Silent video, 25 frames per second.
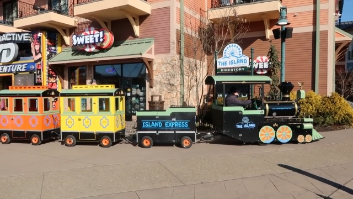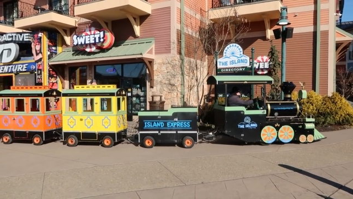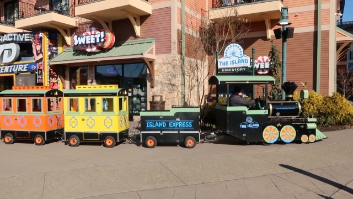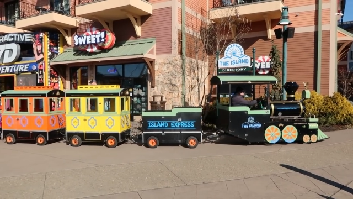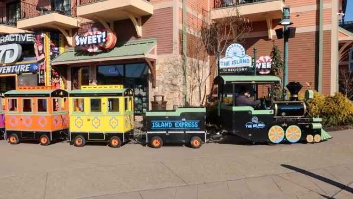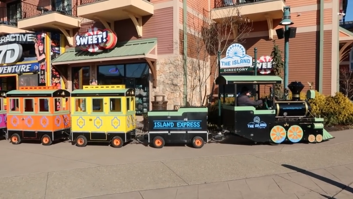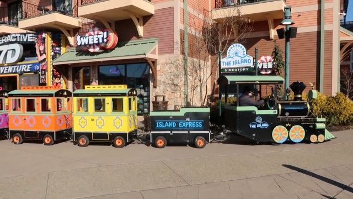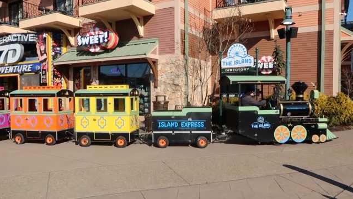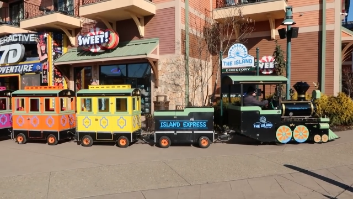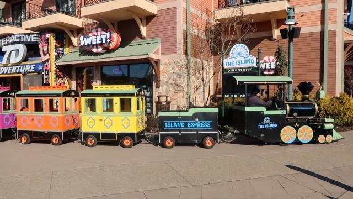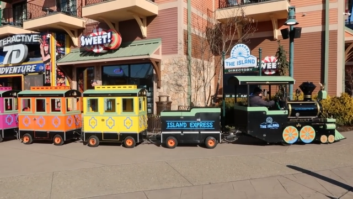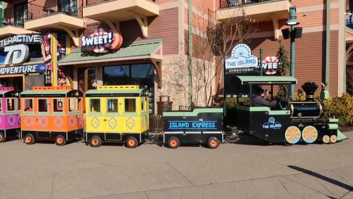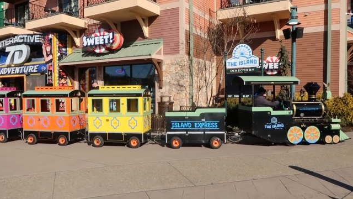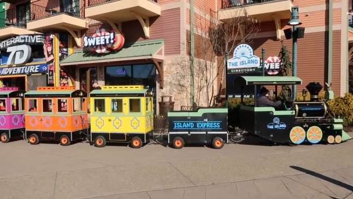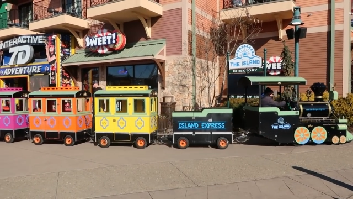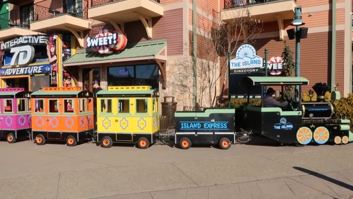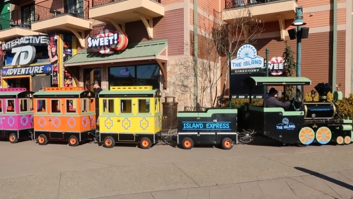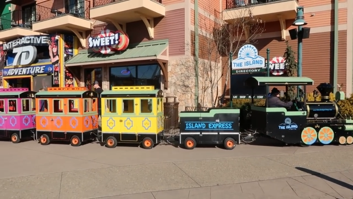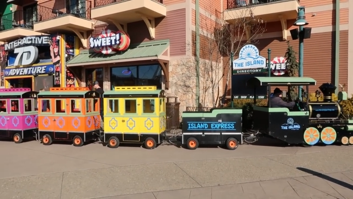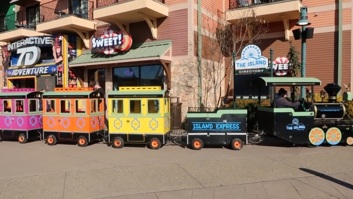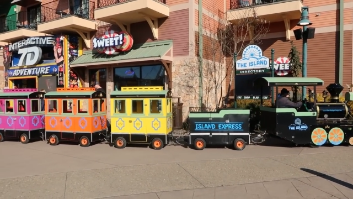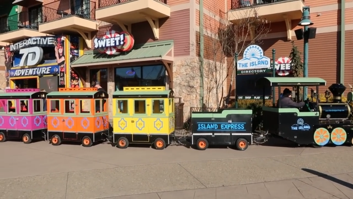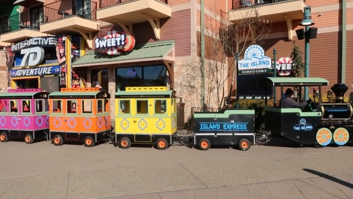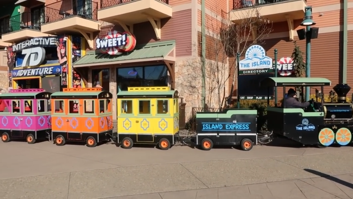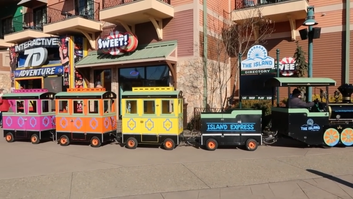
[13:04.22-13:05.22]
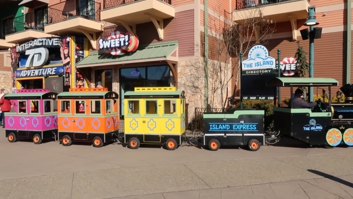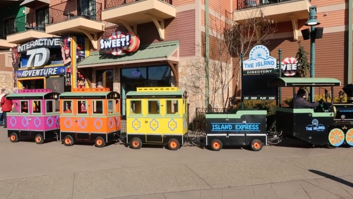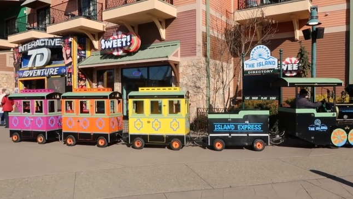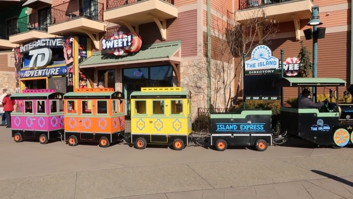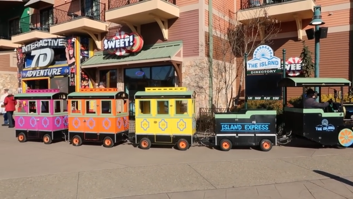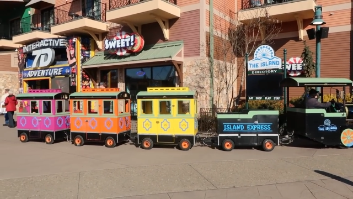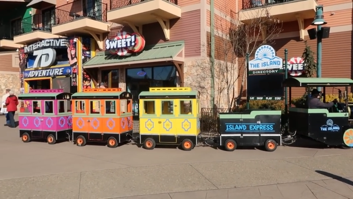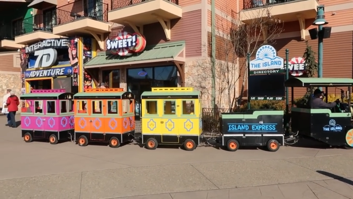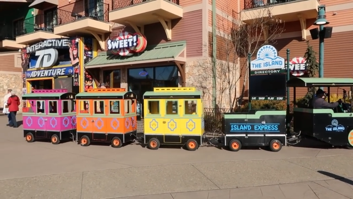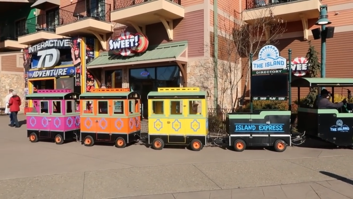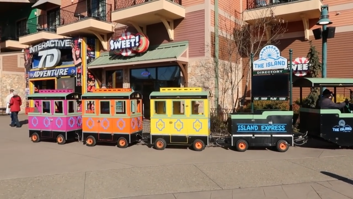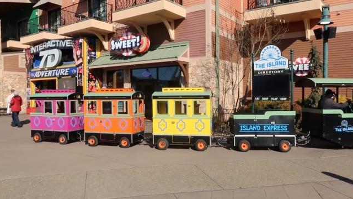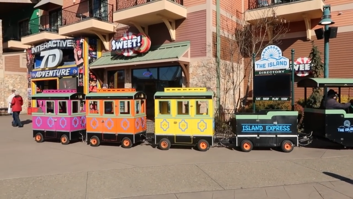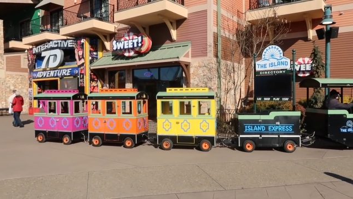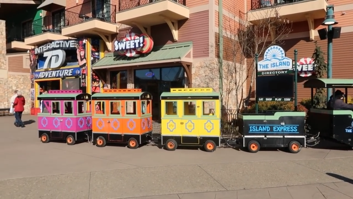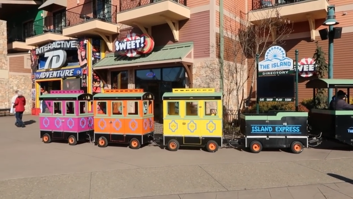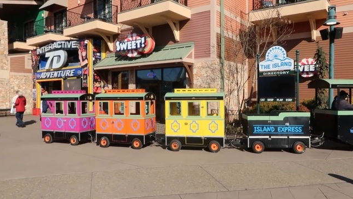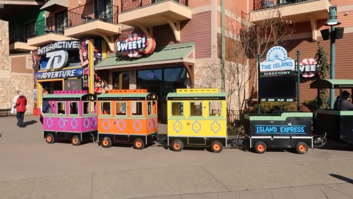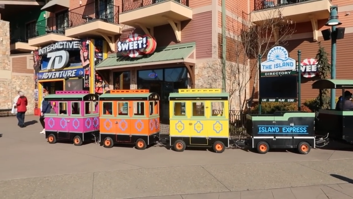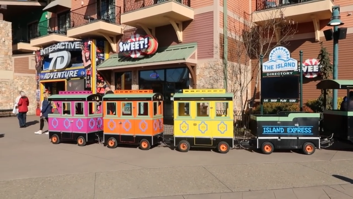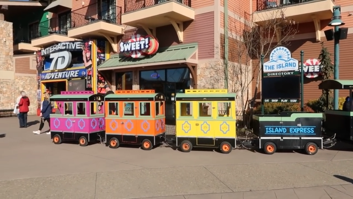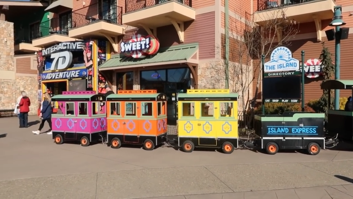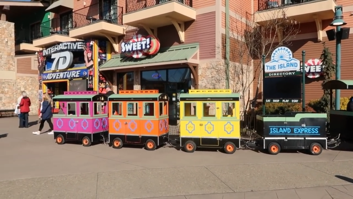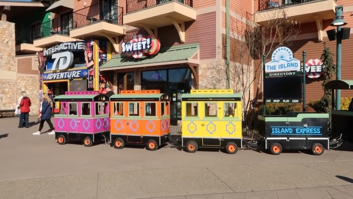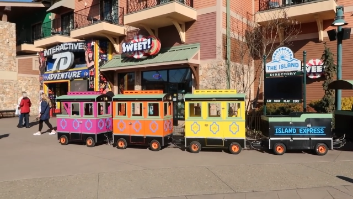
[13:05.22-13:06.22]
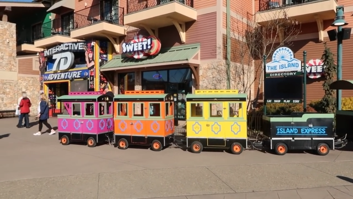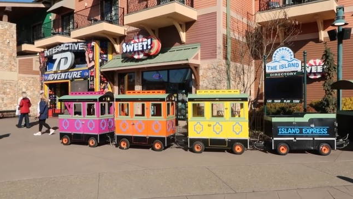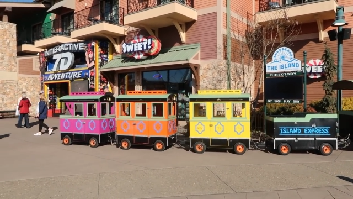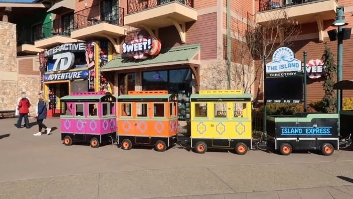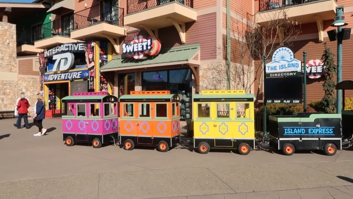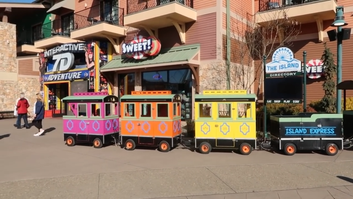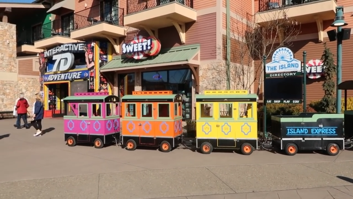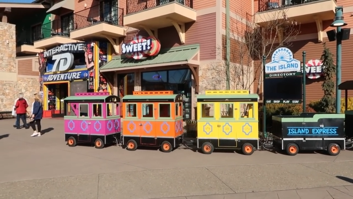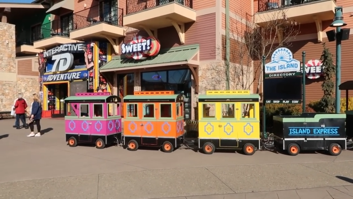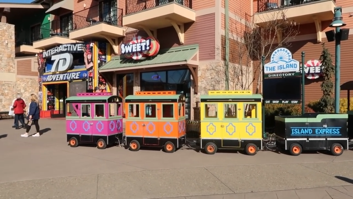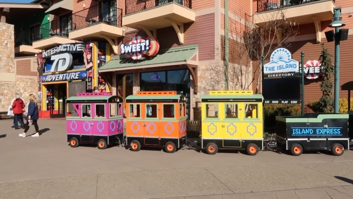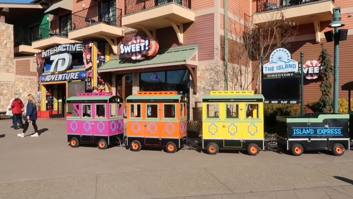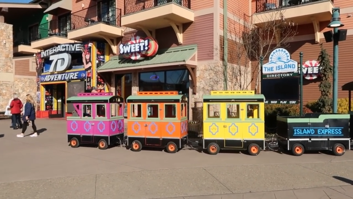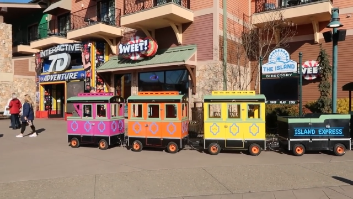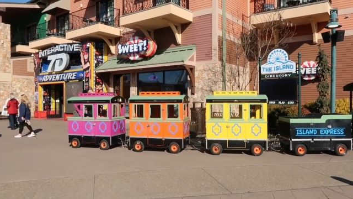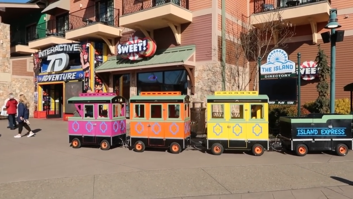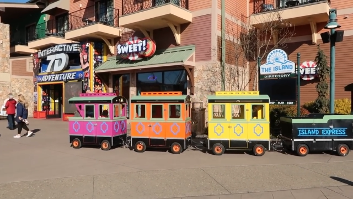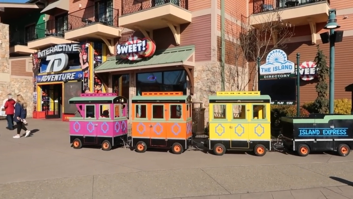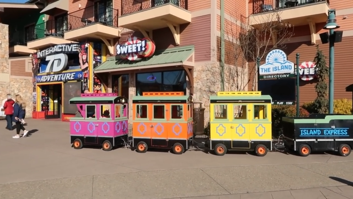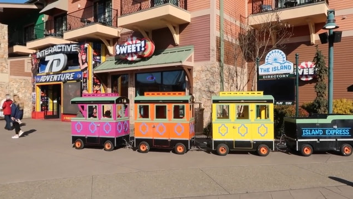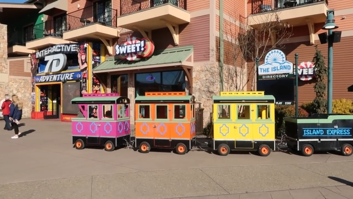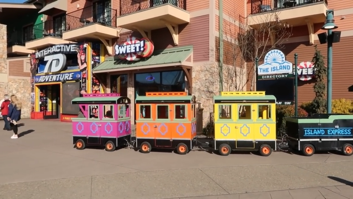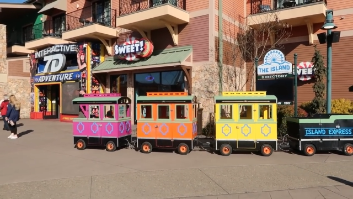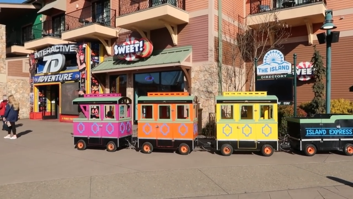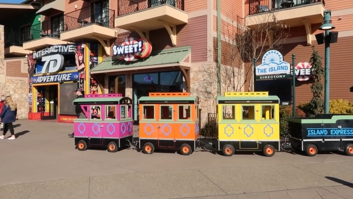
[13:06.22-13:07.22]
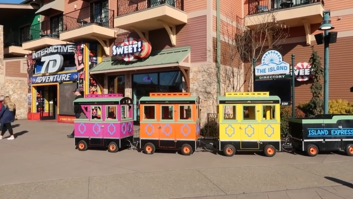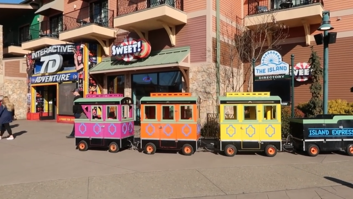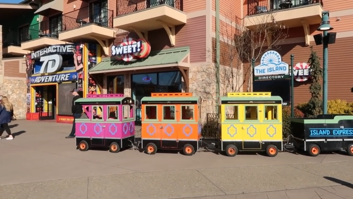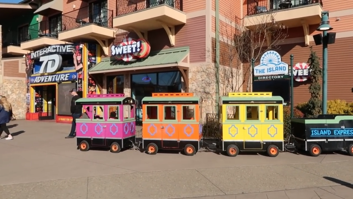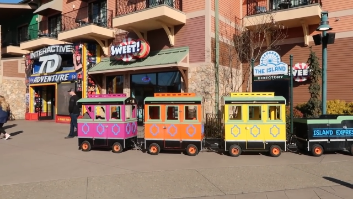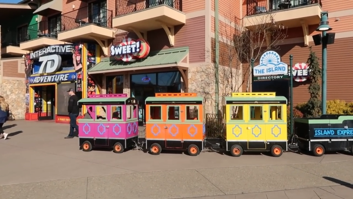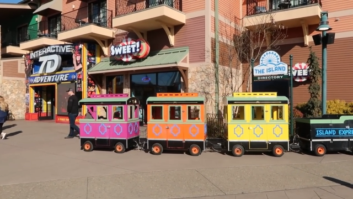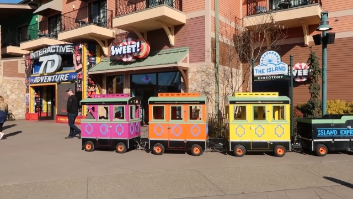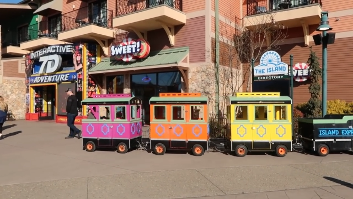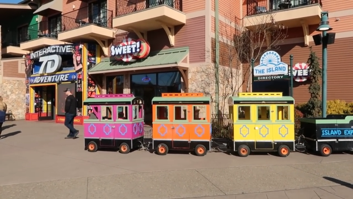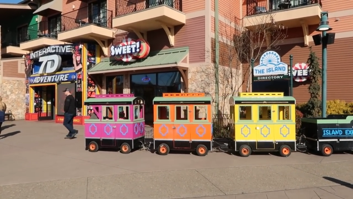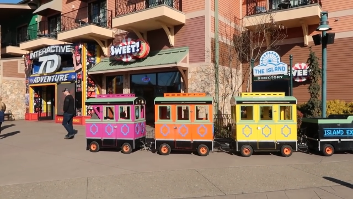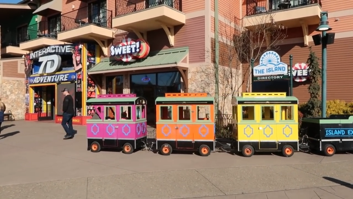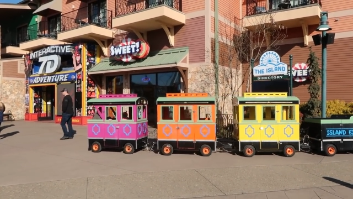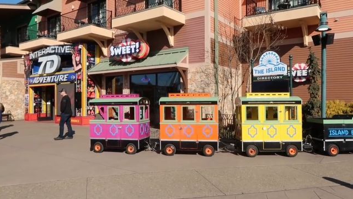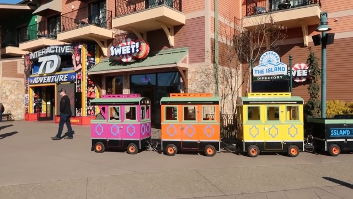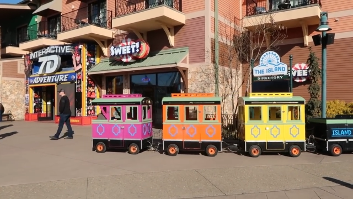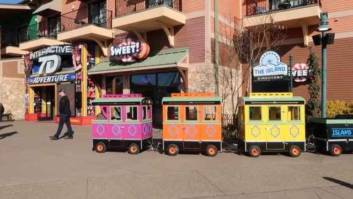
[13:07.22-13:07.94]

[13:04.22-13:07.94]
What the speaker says: Nobody's mouth can be seen.